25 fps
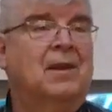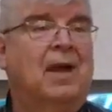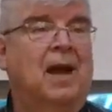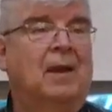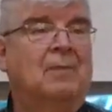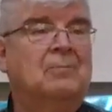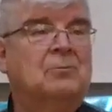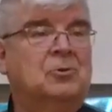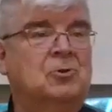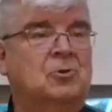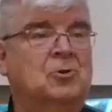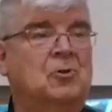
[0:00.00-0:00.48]

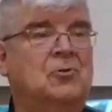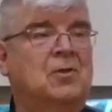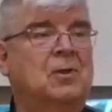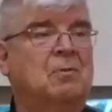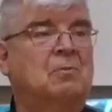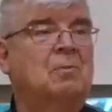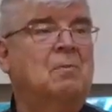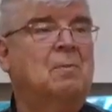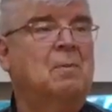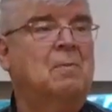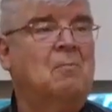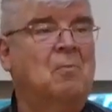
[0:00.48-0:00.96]
I'm sure they
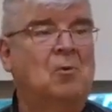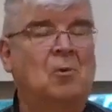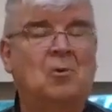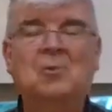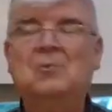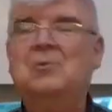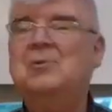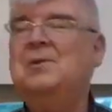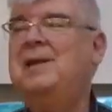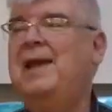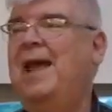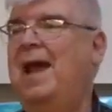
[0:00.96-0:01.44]
would be
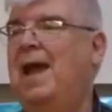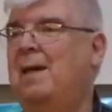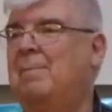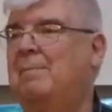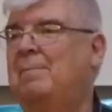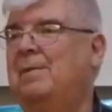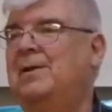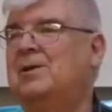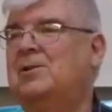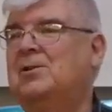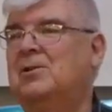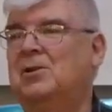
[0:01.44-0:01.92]
more than
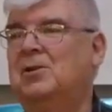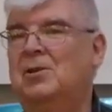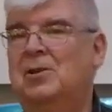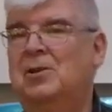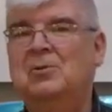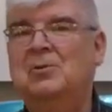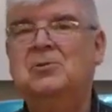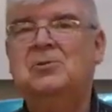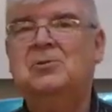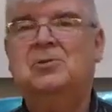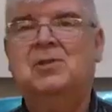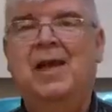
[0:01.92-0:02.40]
happy to
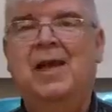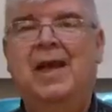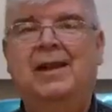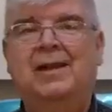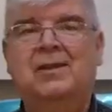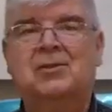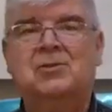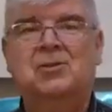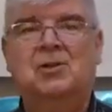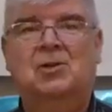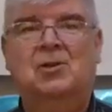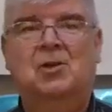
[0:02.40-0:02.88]
use that
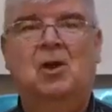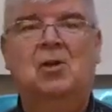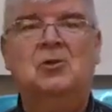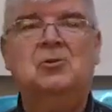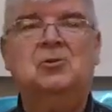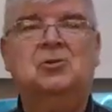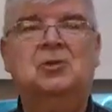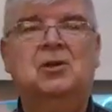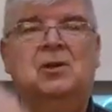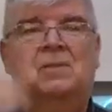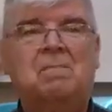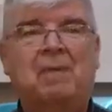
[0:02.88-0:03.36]
as a
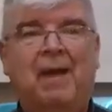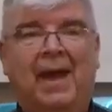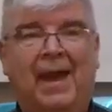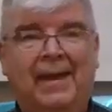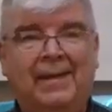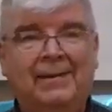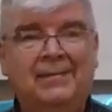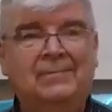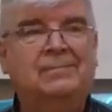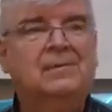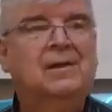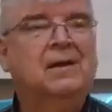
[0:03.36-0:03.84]
launching
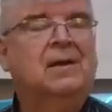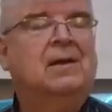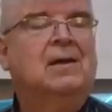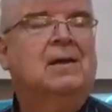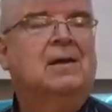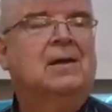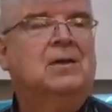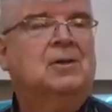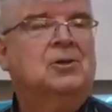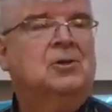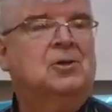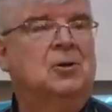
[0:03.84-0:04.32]
pad
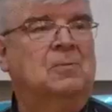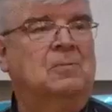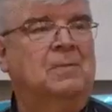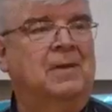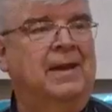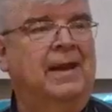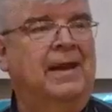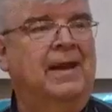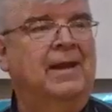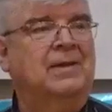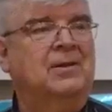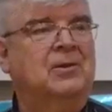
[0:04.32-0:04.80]
to
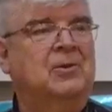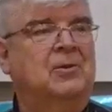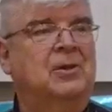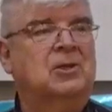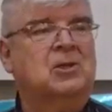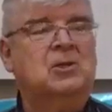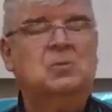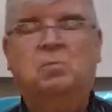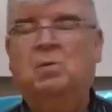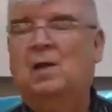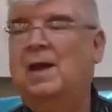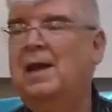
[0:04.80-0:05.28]
begin to
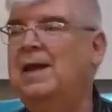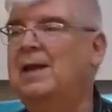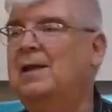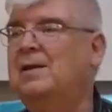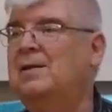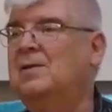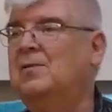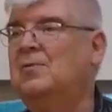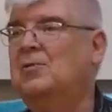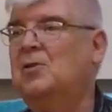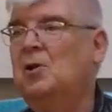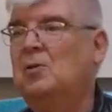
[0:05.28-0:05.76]

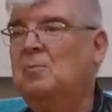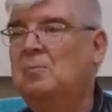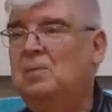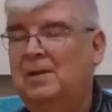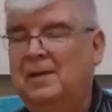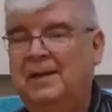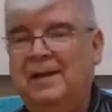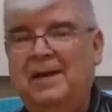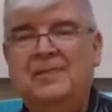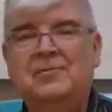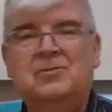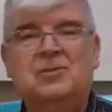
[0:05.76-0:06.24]
explain their
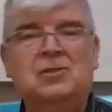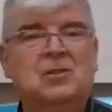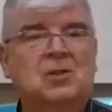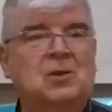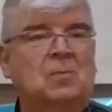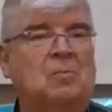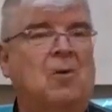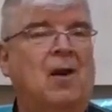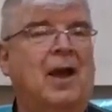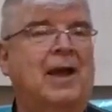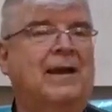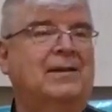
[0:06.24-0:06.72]
beliefs and their
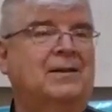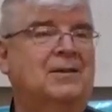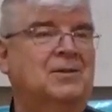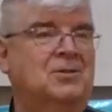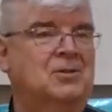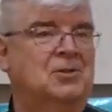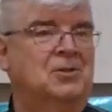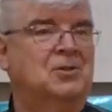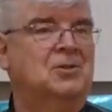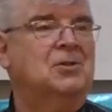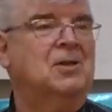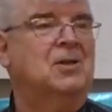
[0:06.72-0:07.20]

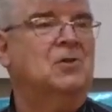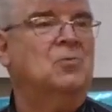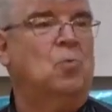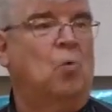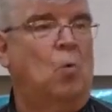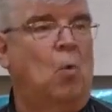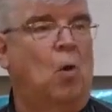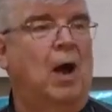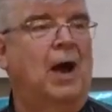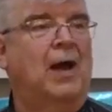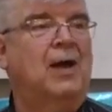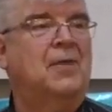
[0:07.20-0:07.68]
practices and
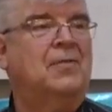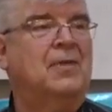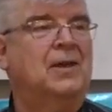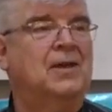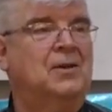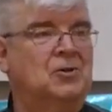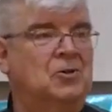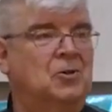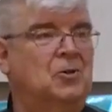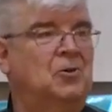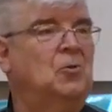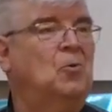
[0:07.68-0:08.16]
why
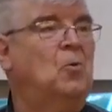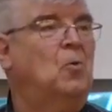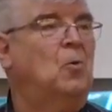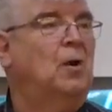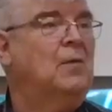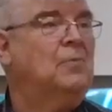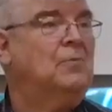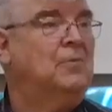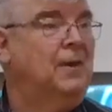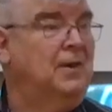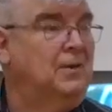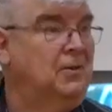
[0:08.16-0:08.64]
they do
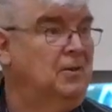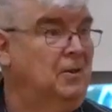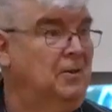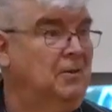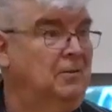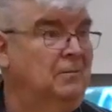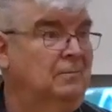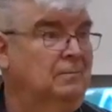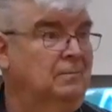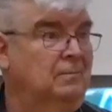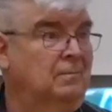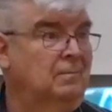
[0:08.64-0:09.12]
what they do.